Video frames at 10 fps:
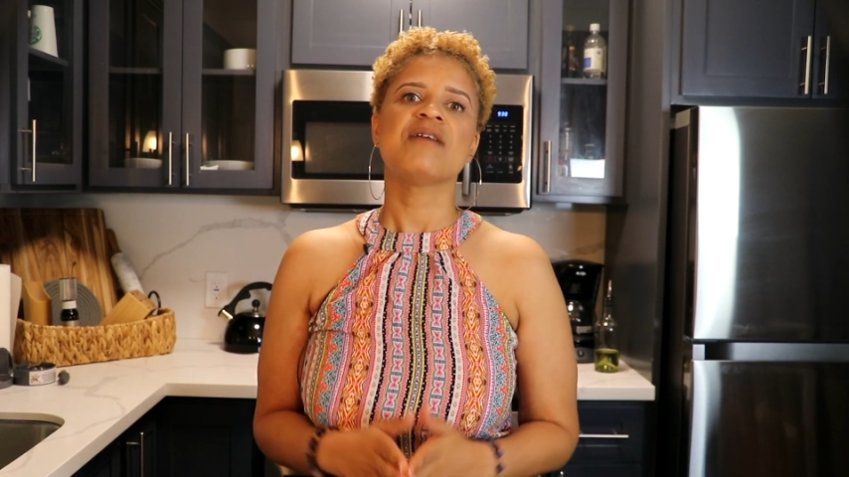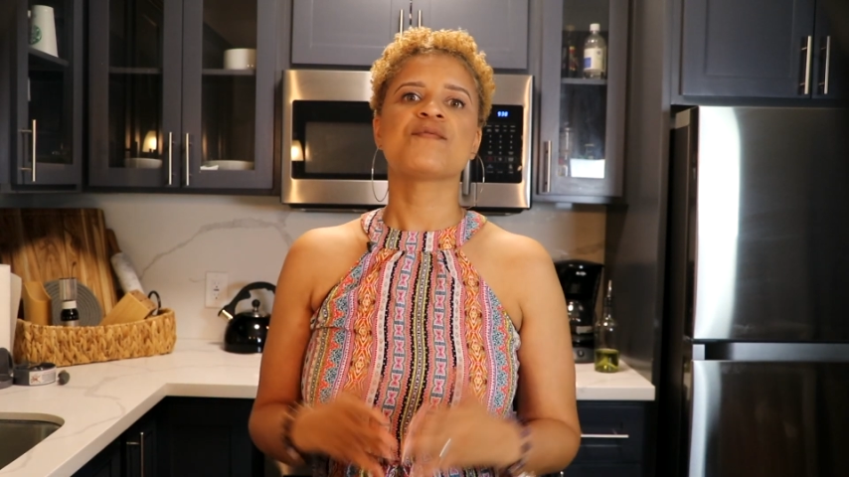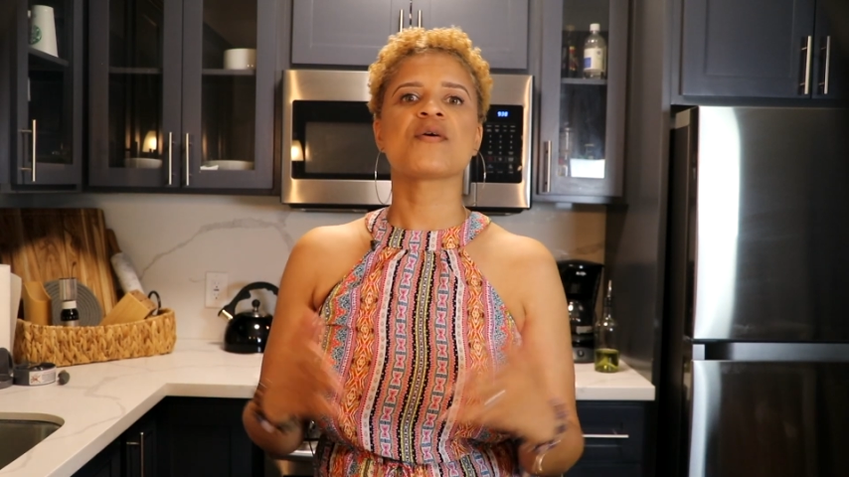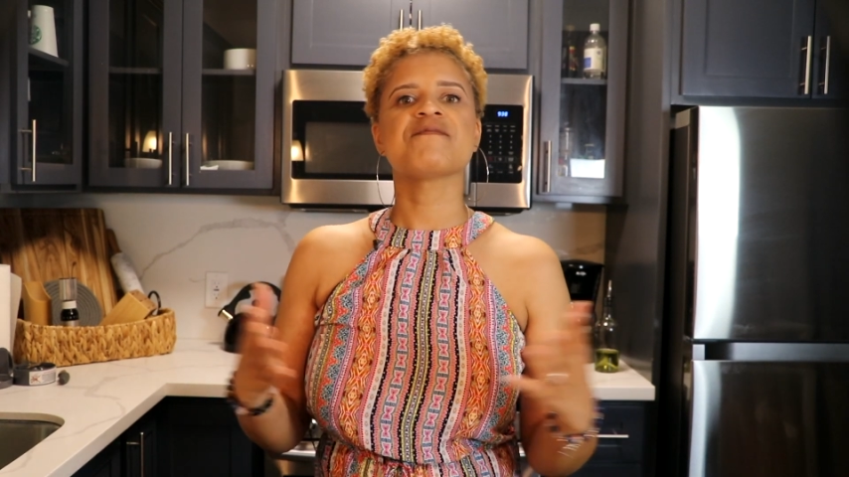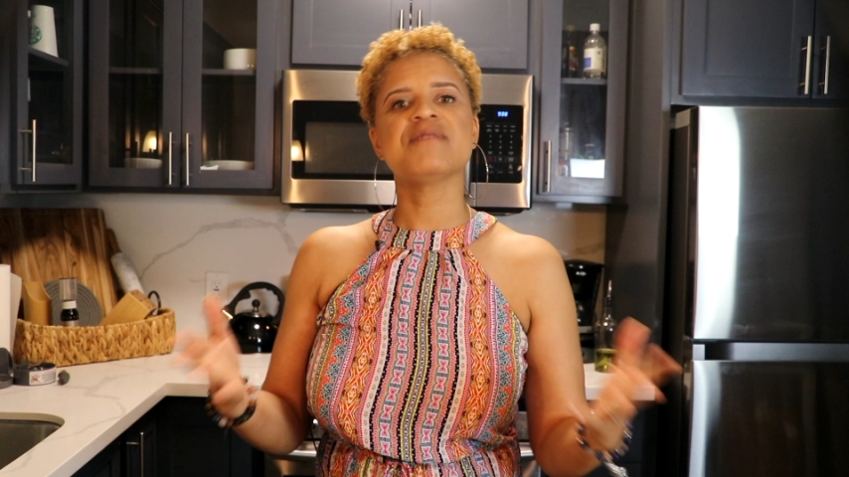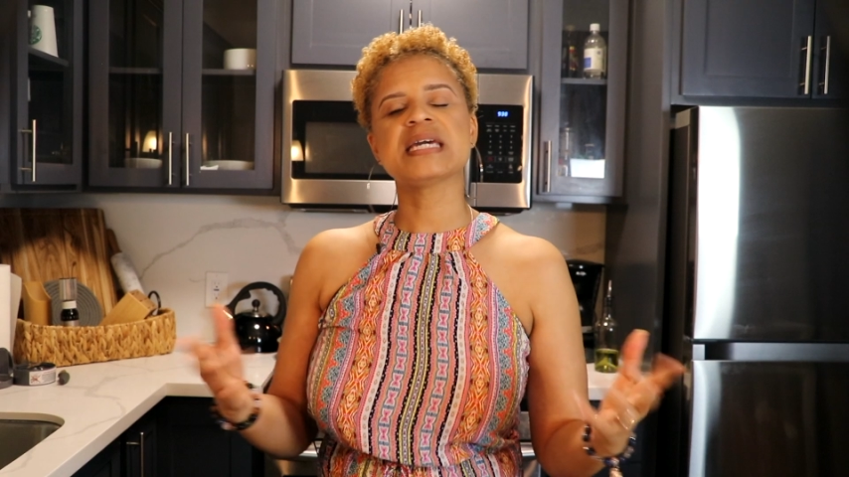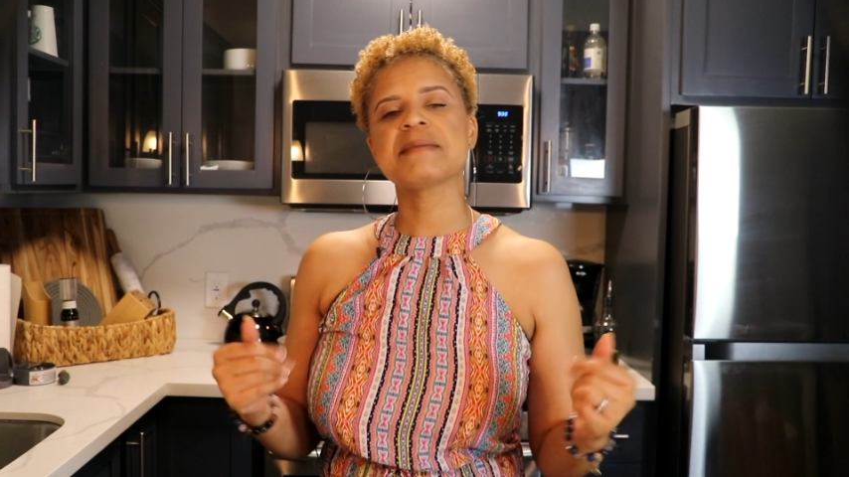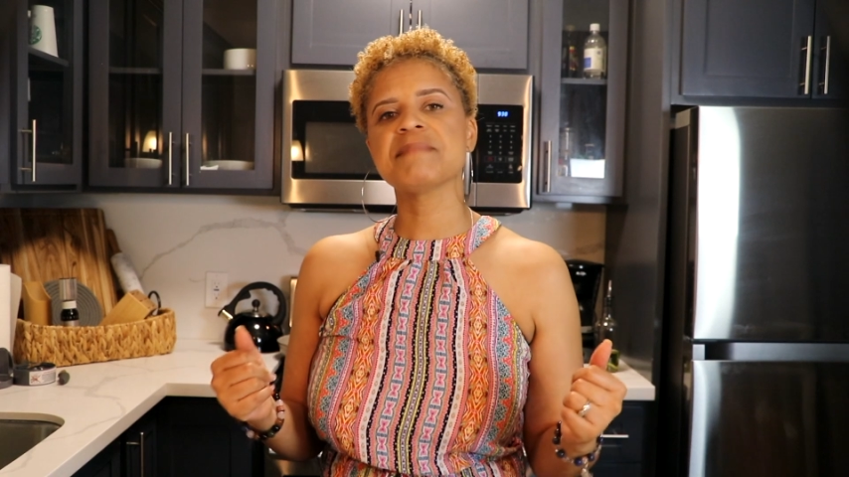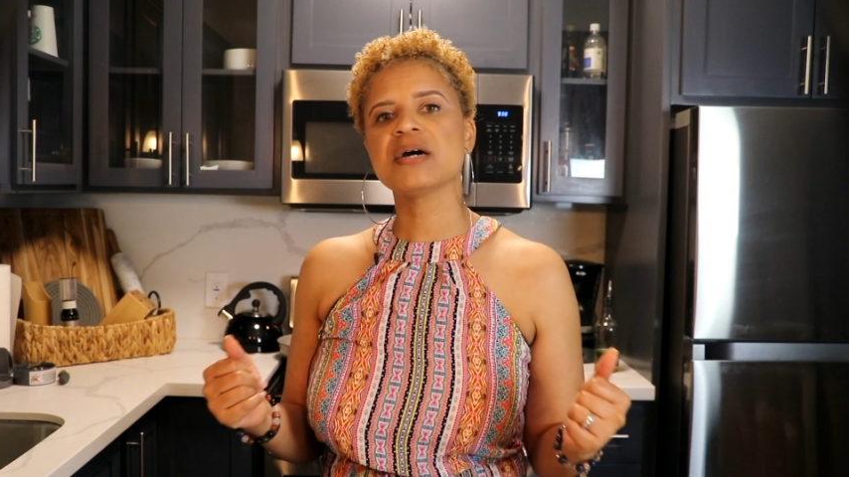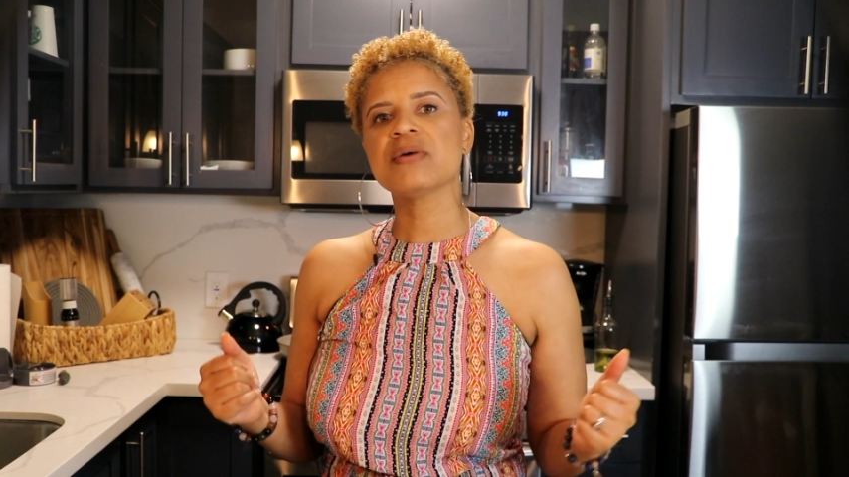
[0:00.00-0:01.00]
for a
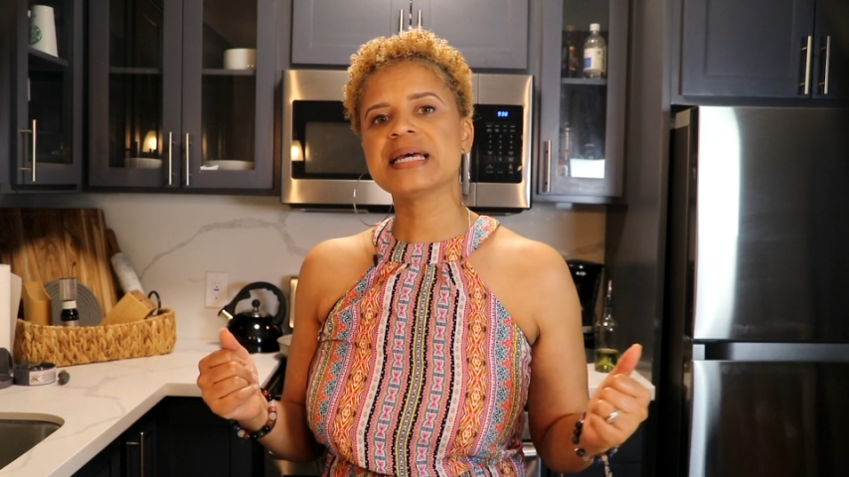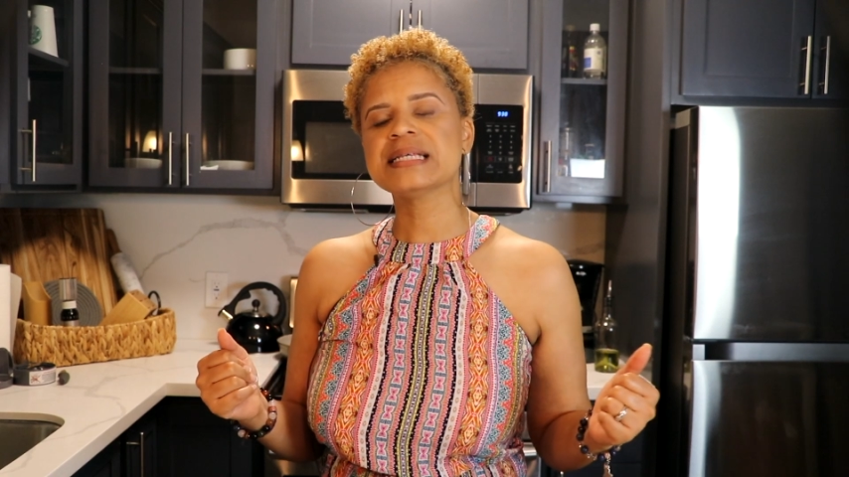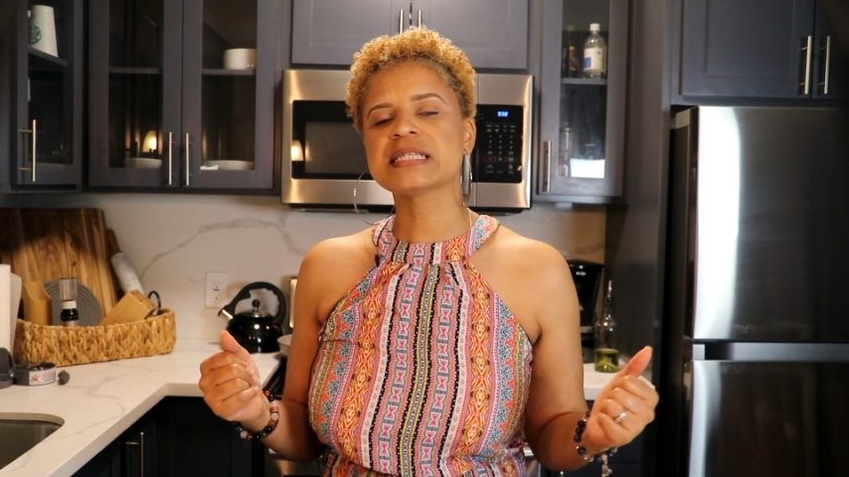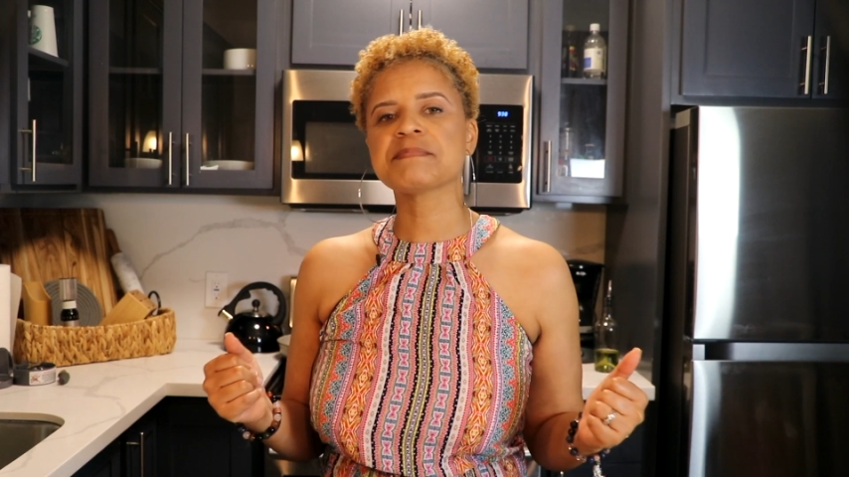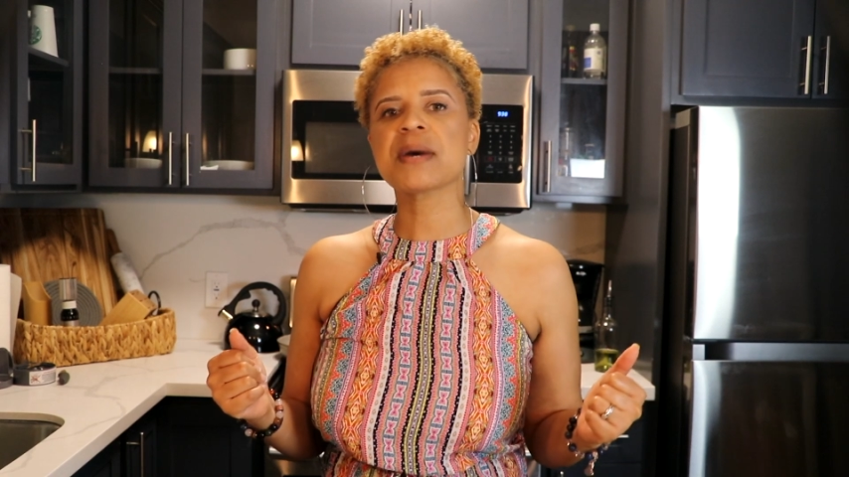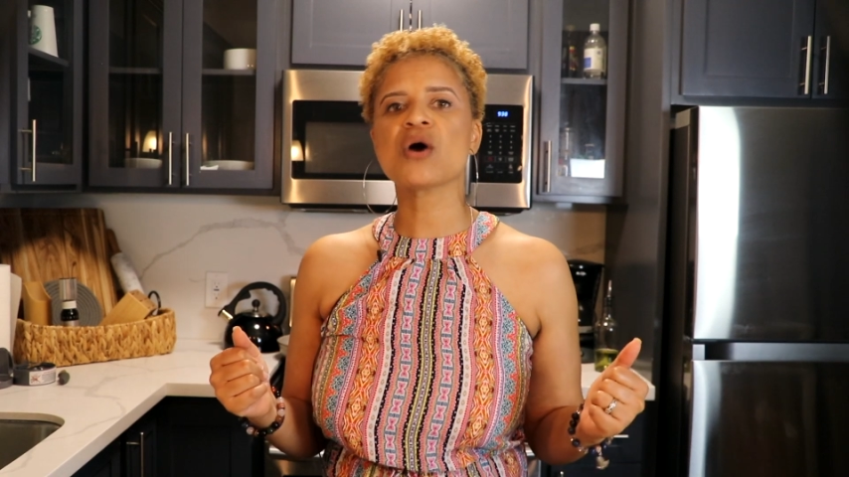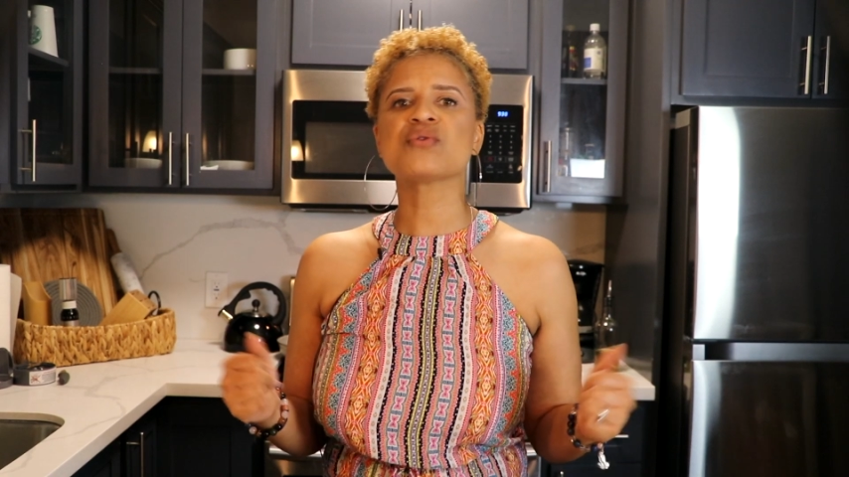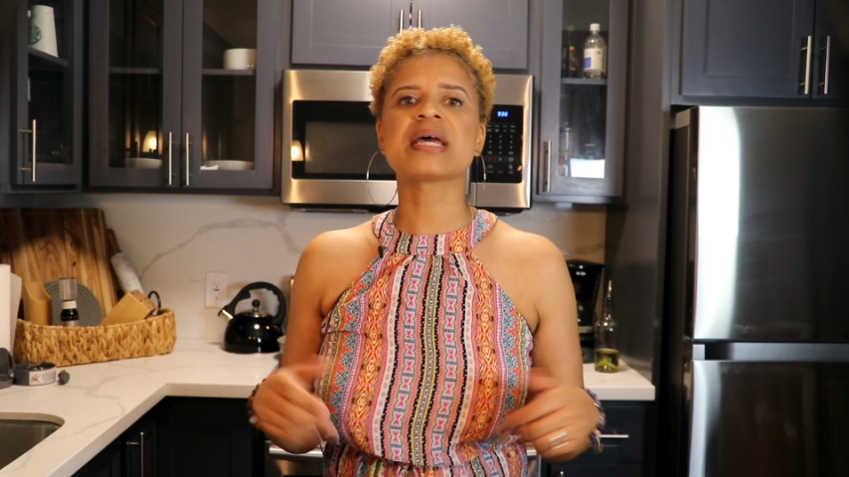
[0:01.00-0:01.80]
vegan meal inspo